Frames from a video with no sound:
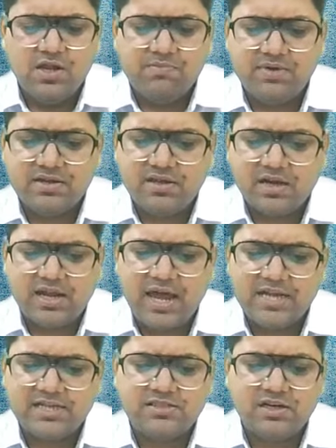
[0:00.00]
But the
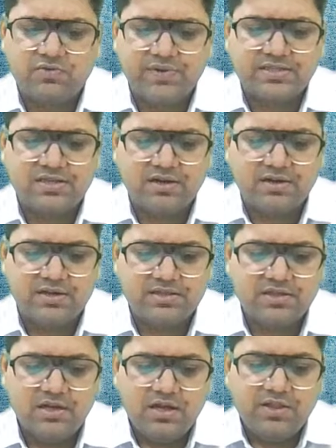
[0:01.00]
catch, the twist here
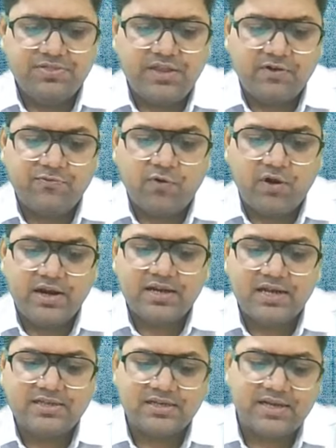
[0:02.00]
is that foreign
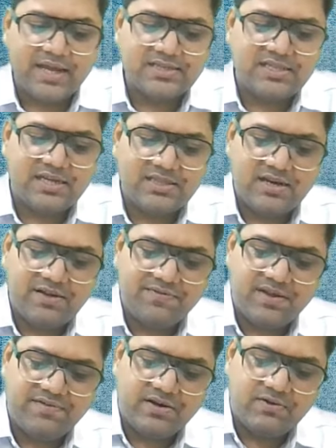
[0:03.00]
ka jo tax they have
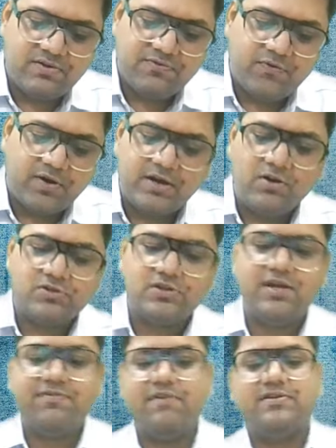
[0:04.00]
given, no, foreign also
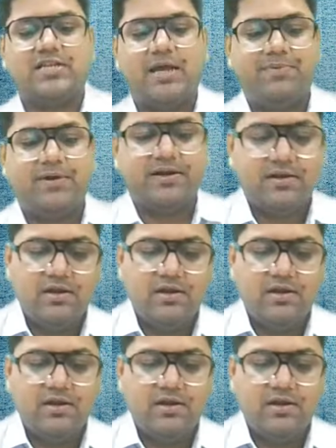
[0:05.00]
they have given slab rate.